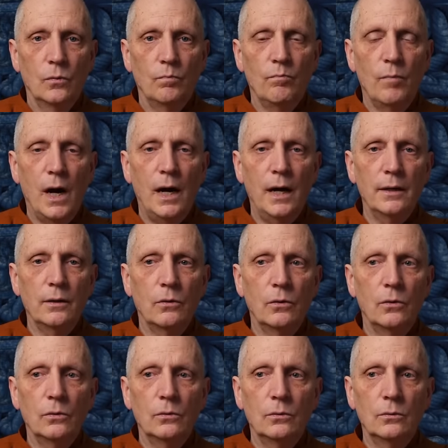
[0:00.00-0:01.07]

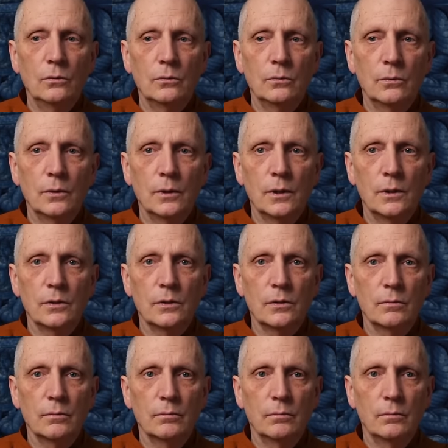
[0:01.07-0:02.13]
Mano
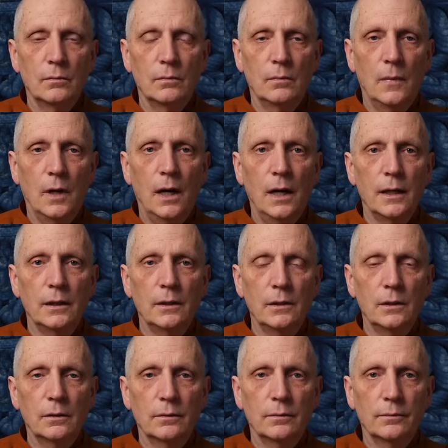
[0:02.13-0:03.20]
is
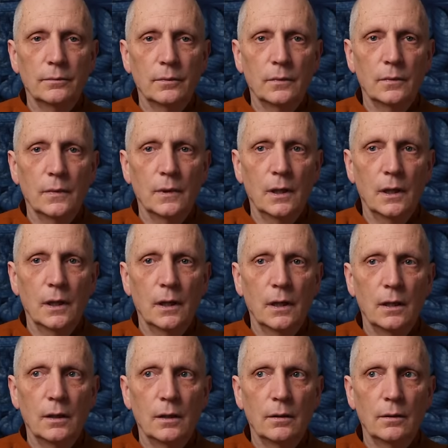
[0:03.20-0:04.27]
mind.
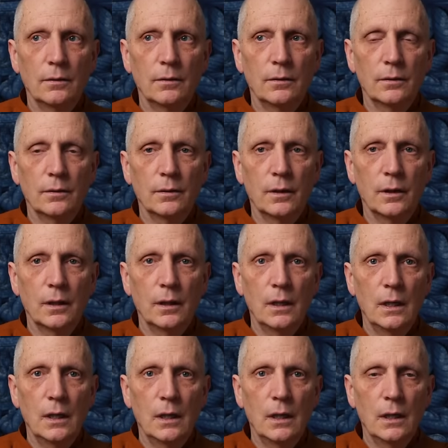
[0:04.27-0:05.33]
Uh,
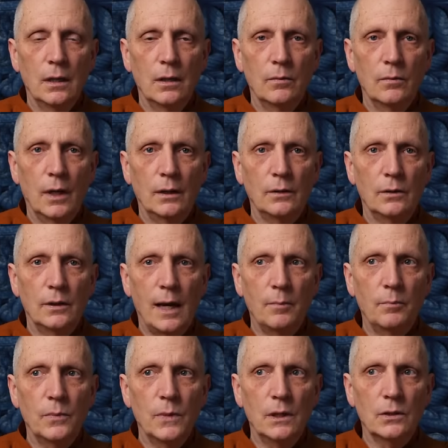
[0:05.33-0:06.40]
and
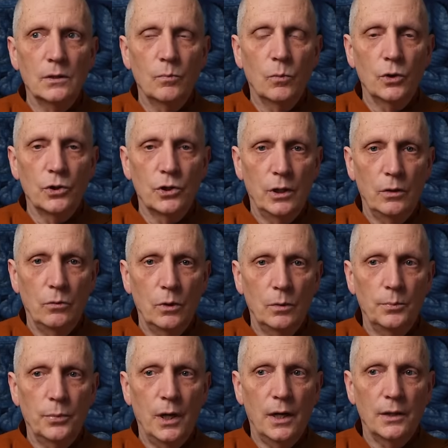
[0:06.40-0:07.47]
that means more general
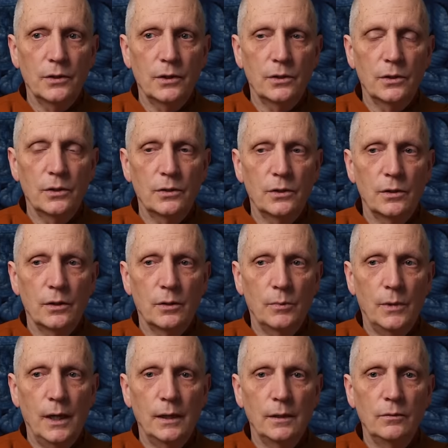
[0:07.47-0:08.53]
processes of the
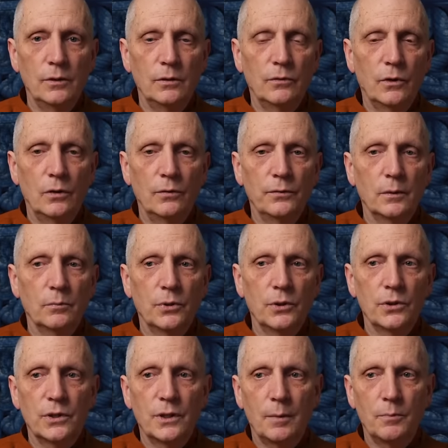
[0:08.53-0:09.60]
mind involving
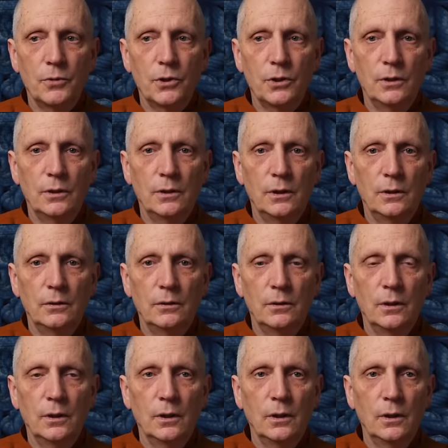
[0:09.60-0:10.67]
perception and
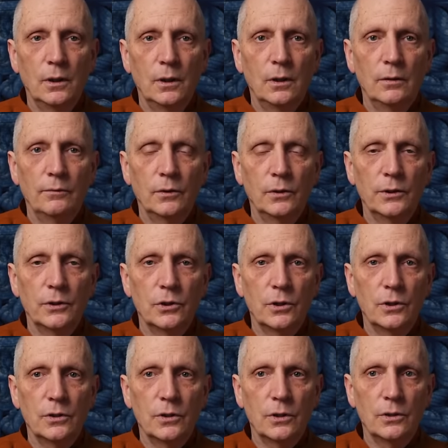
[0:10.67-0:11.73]

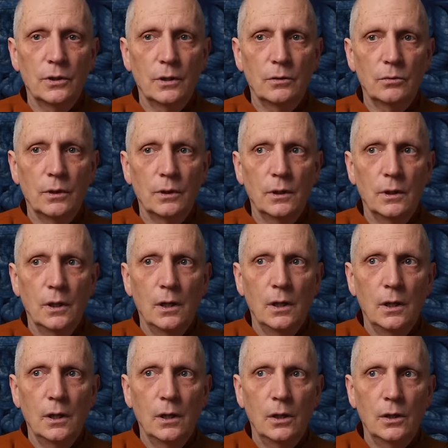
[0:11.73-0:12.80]
volitions, etc
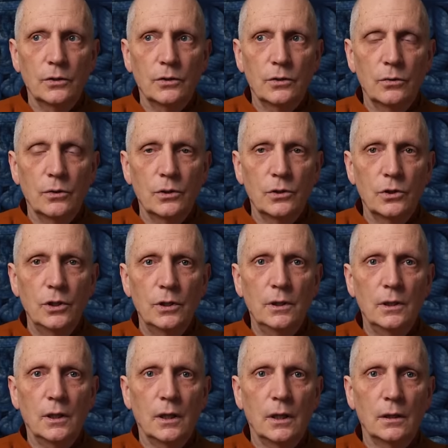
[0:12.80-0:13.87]
also the
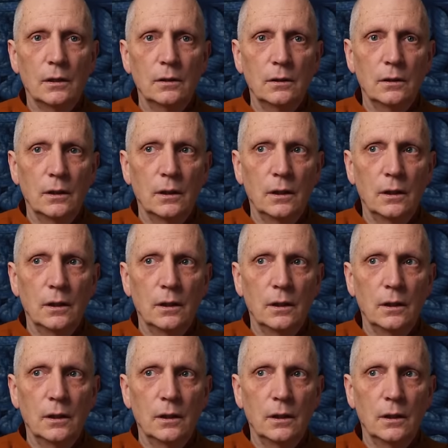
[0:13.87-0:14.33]
chitta,